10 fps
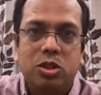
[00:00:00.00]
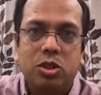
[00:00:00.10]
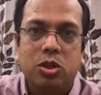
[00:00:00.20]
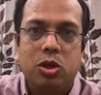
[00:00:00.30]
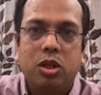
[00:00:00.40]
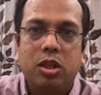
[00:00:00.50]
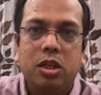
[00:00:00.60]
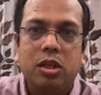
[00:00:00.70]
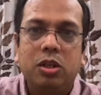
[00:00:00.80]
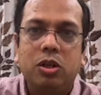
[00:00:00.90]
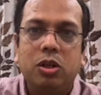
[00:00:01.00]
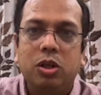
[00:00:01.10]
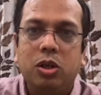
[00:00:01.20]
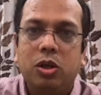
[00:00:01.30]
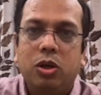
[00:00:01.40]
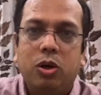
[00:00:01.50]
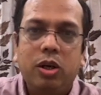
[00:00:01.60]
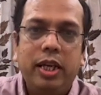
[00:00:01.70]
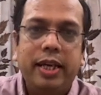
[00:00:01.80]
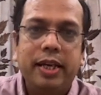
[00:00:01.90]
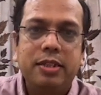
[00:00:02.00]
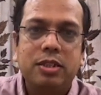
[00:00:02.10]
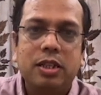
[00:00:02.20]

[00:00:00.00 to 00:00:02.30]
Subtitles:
not the only case.